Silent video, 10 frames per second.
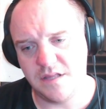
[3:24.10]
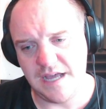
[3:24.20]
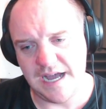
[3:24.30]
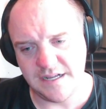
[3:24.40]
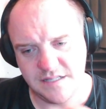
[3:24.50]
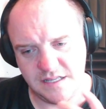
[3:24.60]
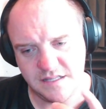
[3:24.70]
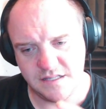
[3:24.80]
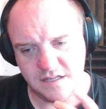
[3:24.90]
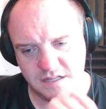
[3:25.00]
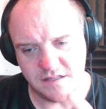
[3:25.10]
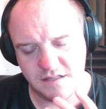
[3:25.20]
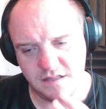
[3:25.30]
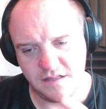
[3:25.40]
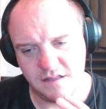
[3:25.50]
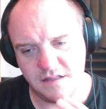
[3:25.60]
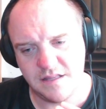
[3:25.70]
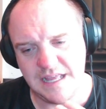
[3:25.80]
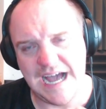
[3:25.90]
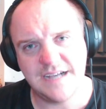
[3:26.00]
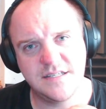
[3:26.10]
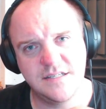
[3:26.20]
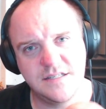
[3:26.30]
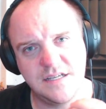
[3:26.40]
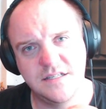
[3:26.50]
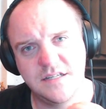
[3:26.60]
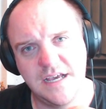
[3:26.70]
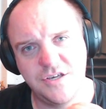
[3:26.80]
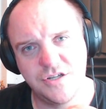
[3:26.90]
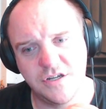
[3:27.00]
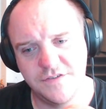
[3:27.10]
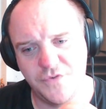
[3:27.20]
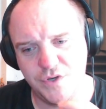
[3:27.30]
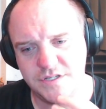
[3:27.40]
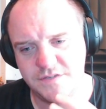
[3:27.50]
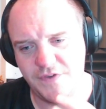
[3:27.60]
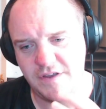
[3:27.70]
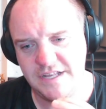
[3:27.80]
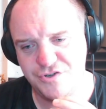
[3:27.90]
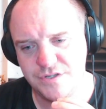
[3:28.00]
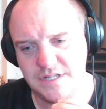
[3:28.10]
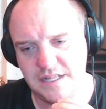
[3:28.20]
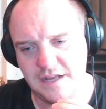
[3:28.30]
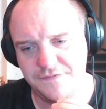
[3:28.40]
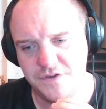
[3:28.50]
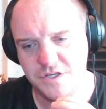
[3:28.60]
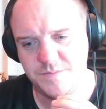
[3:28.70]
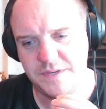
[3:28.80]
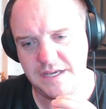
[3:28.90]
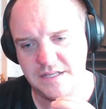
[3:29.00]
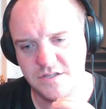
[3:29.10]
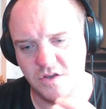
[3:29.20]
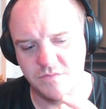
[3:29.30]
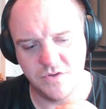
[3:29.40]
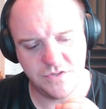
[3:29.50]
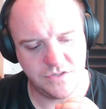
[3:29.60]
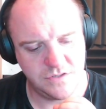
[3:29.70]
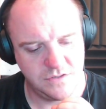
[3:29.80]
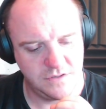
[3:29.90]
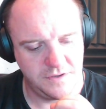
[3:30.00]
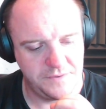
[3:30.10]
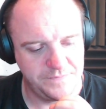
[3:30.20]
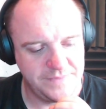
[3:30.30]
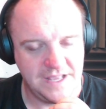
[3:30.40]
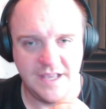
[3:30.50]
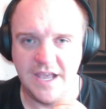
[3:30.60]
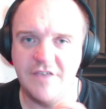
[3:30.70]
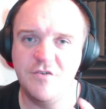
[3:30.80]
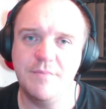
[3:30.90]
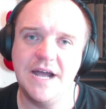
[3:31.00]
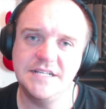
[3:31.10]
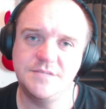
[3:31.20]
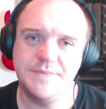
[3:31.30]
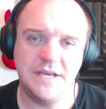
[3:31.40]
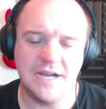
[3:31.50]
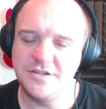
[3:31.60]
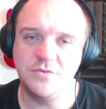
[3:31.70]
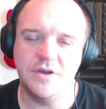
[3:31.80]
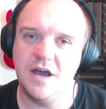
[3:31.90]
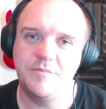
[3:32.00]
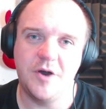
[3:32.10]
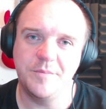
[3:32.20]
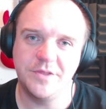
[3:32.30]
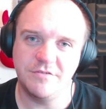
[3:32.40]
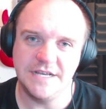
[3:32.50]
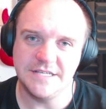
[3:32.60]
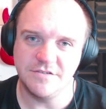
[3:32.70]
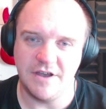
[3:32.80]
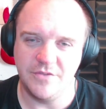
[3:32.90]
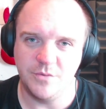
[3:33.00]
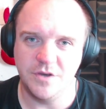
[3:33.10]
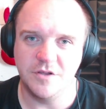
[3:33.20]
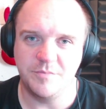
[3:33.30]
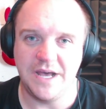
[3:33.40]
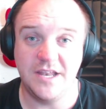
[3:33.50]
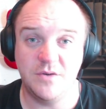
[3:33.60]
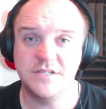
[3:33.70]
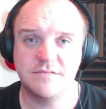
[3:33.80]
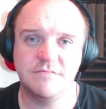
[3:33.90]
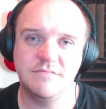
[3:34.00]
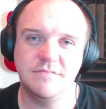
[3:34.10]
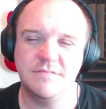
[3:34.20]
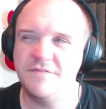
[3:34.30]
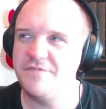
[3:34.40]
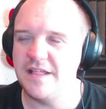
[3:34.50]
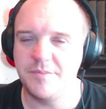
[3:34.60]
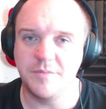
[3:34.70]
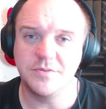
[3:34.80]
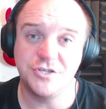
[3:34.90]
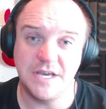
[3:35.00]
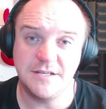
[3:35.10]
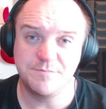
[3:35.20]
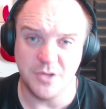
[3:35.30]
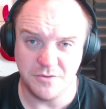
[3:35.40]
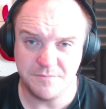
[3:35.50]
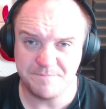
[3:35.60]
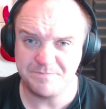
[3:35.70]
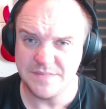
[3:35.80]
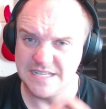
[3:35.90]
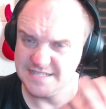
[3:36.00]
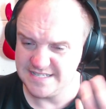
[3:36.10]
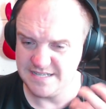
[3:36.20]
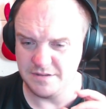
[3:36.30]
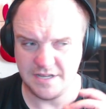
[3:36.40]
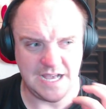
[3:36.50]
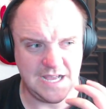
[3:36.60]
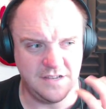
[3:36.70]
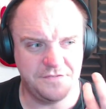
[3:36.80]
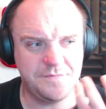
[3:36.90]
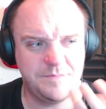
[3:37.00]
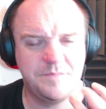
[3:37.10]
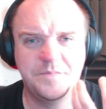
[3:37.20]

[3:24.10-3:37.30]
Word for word: the act the the the accents, the intonation on his voice is very interesting in that first bit. It's almost it reminds me. I don't know how popular he is around the world, but I know he's fairly popular. James Blunt. It's a similar kind of